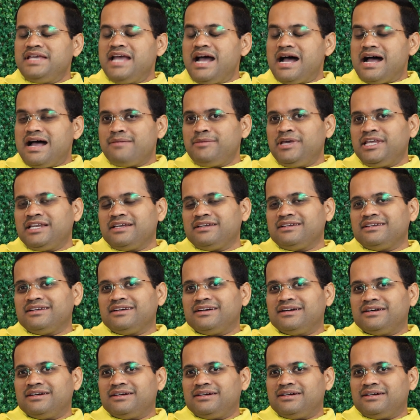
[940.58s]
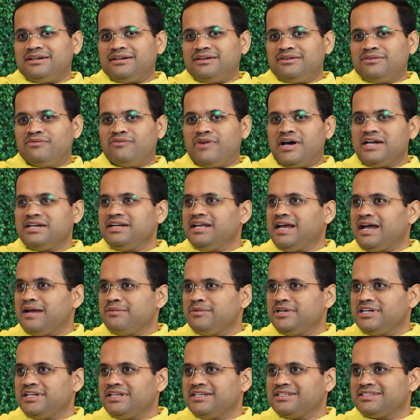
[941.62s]
Yeah, I mean, one
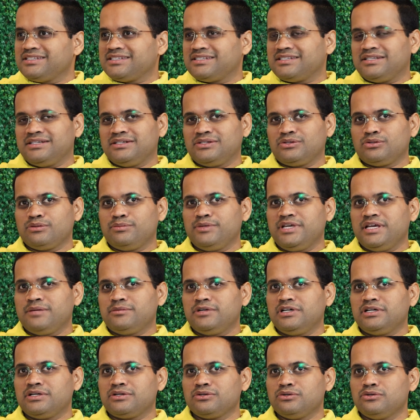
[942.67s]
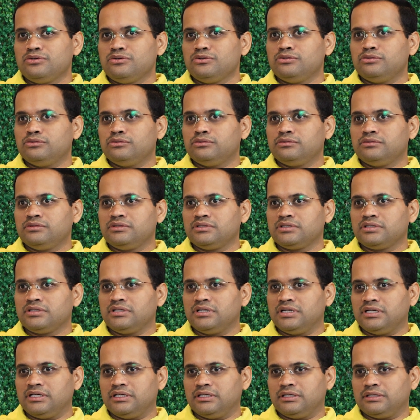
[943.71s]
habit is to be able to
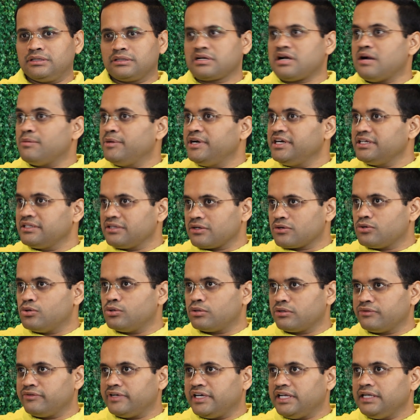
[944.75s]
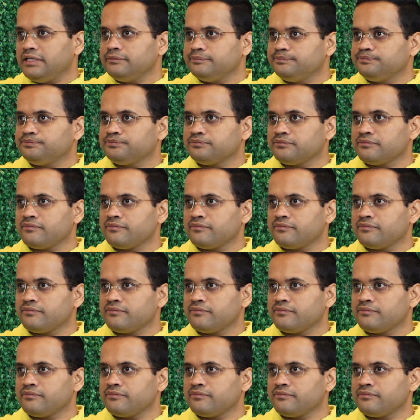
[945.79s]
comment the code well.